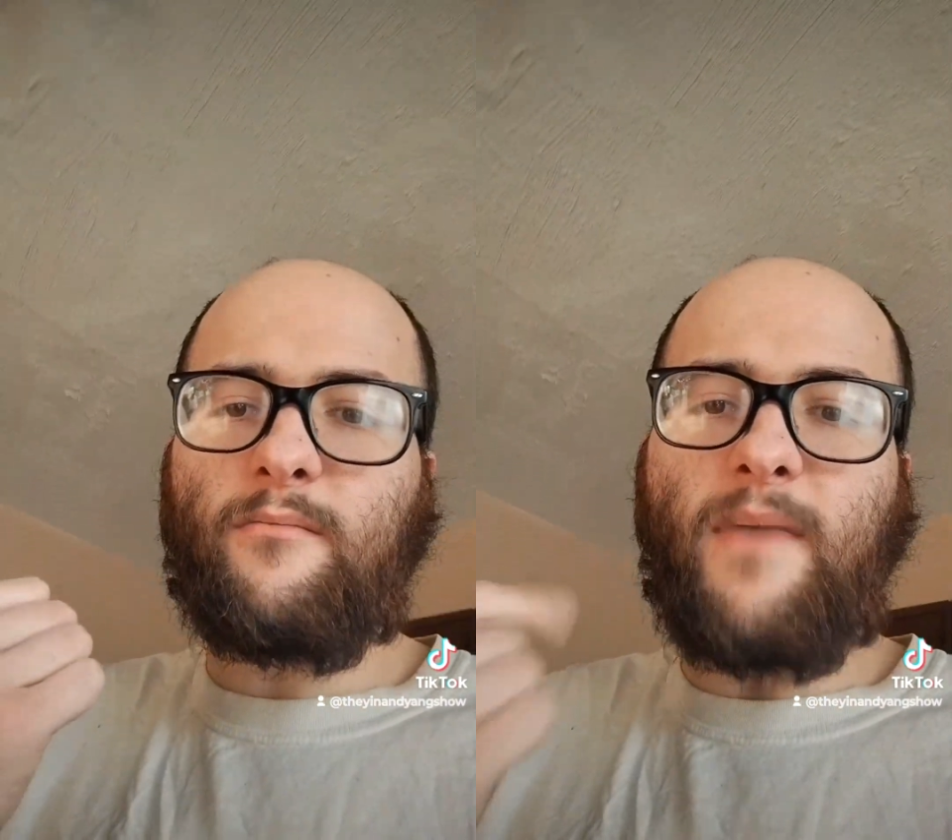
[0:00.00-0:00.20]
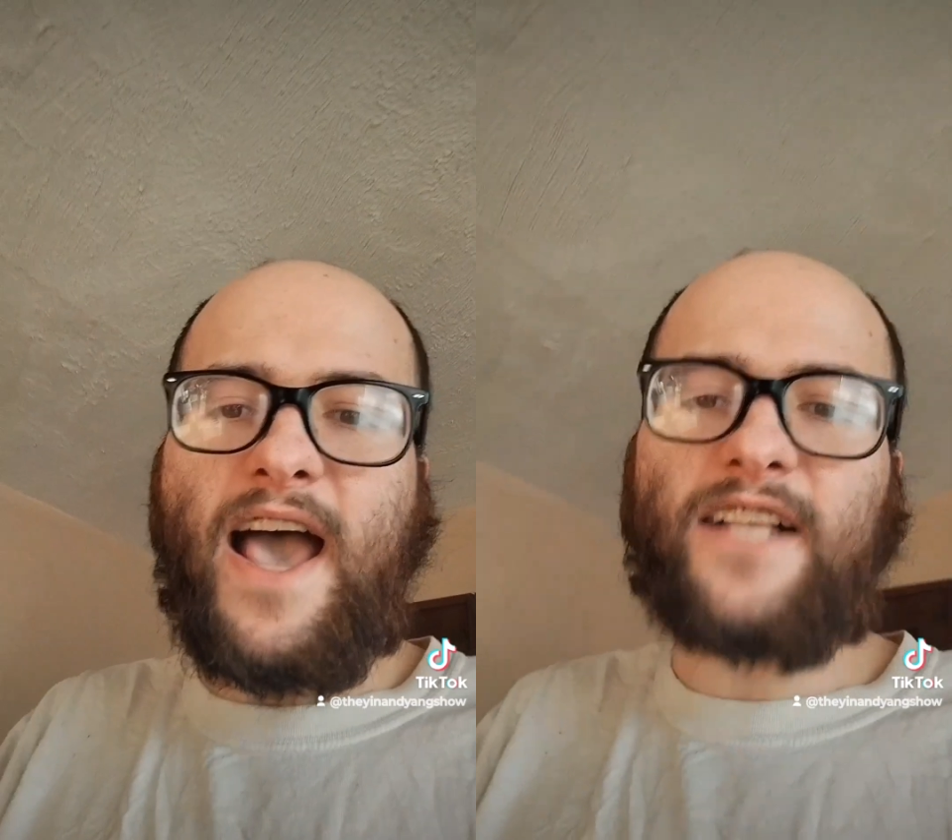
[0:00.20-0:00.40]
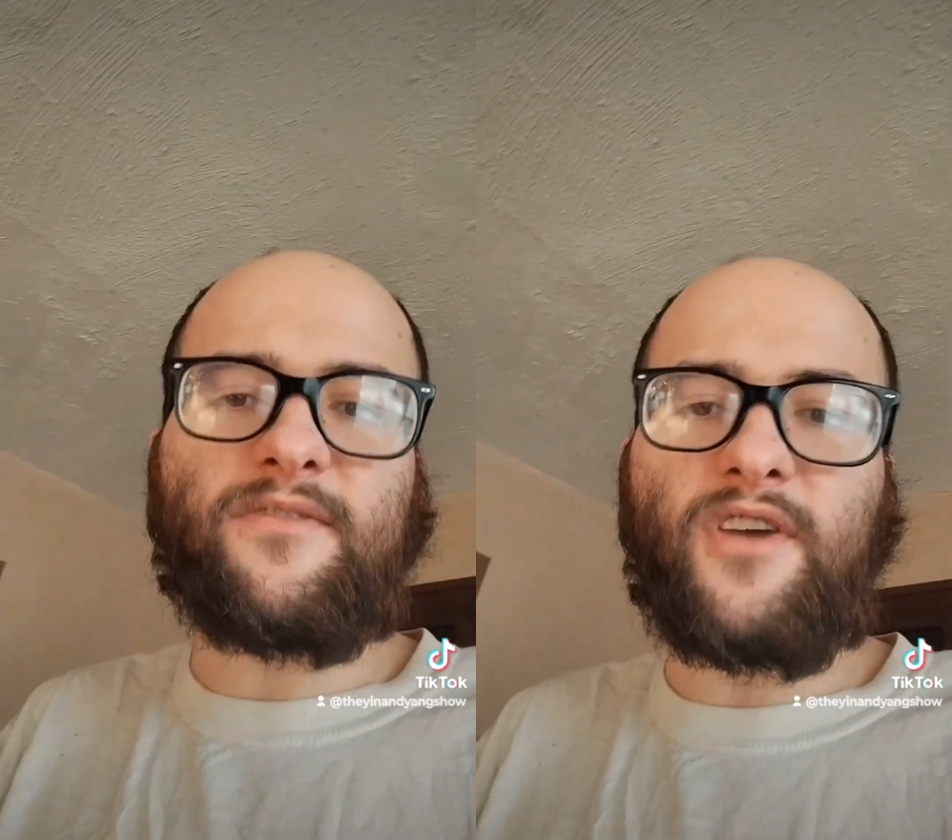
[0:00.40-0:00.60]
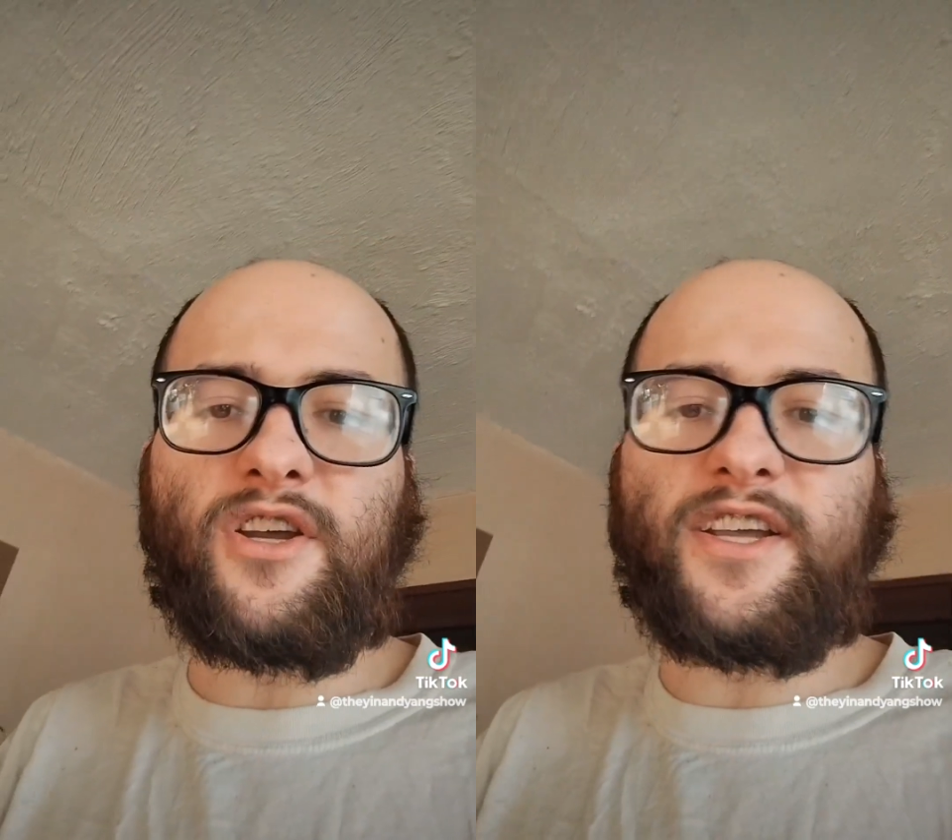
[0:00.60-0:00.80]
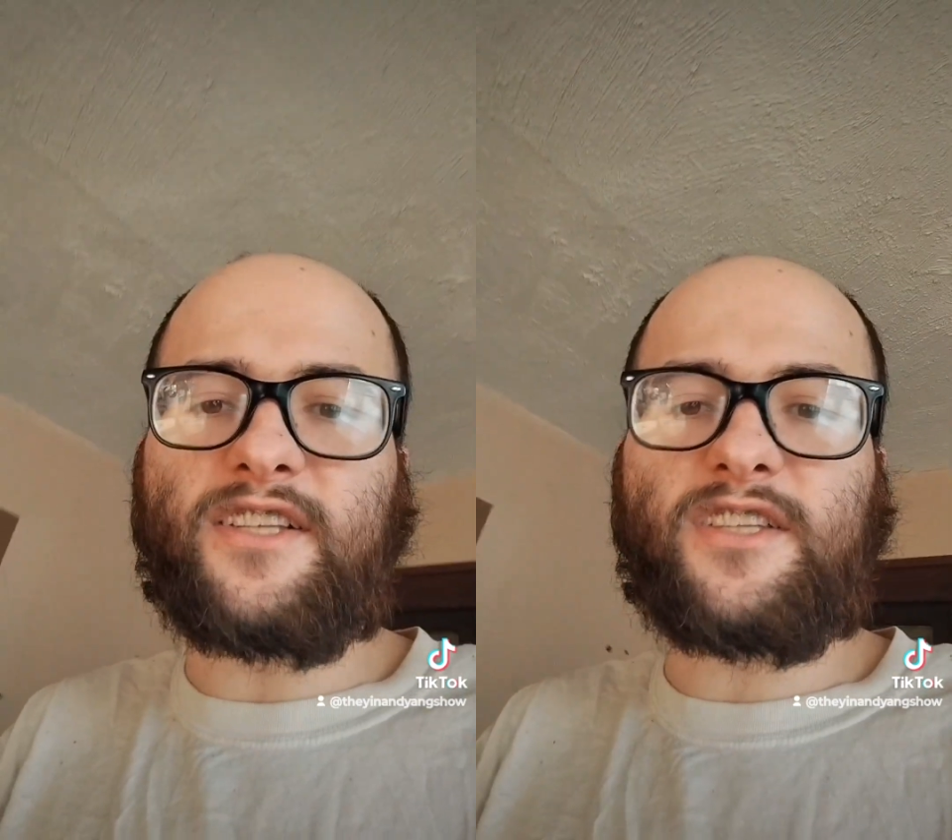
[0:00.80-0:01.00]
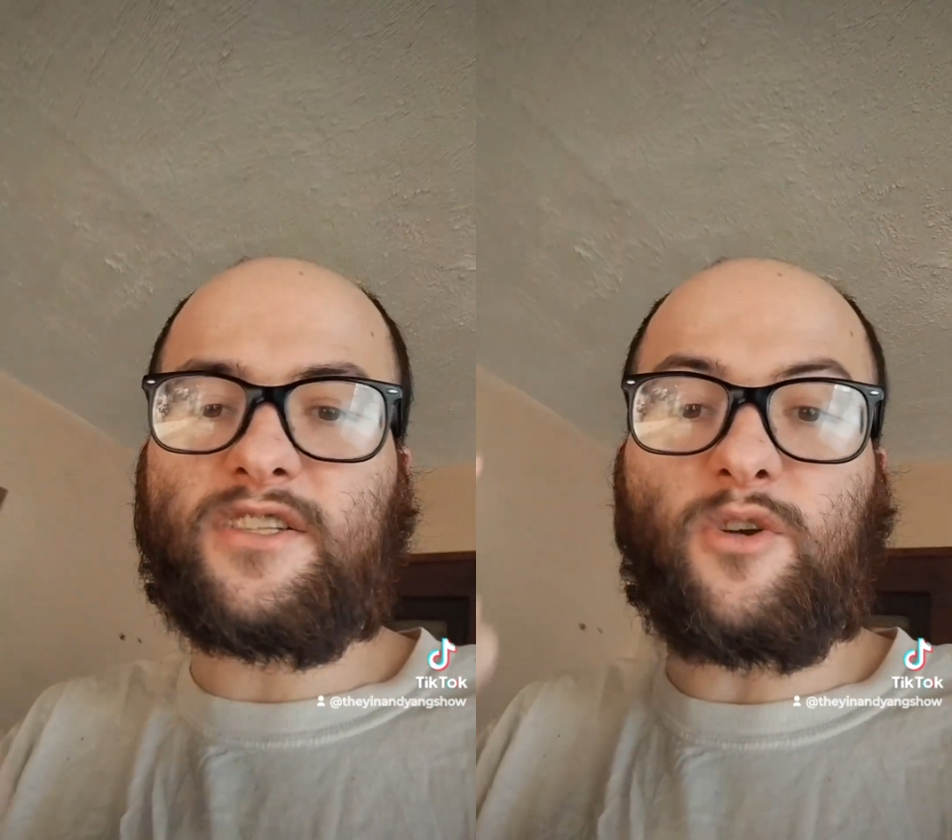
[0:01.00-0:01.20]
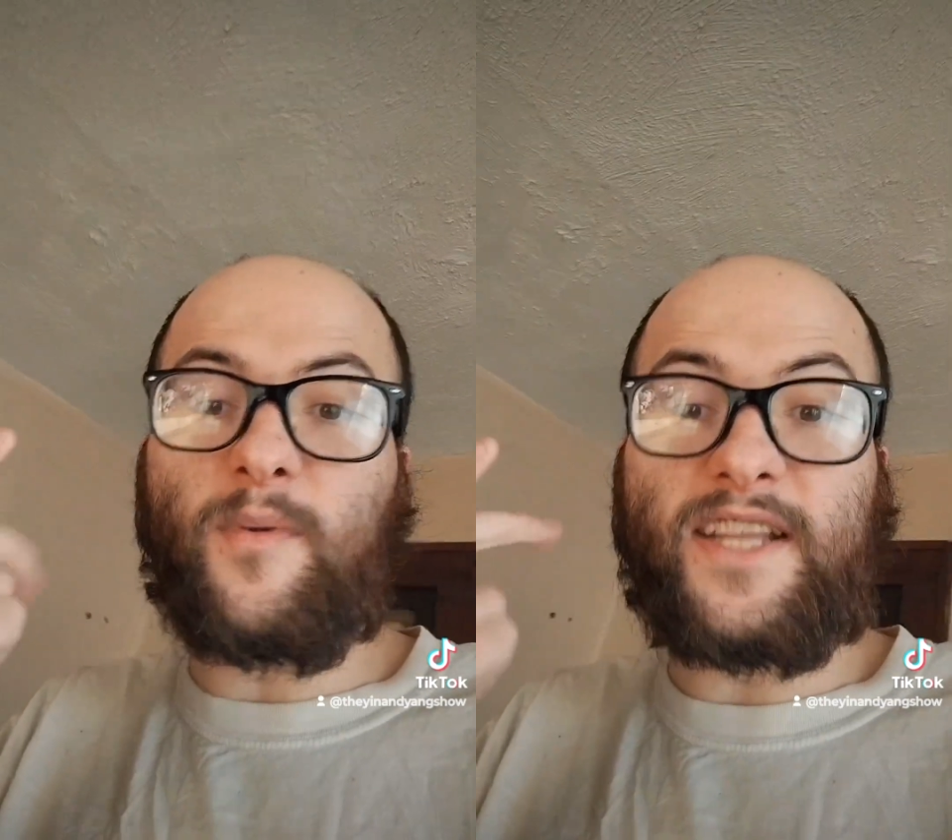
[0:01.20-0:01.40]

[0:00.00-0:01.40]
mask variants, so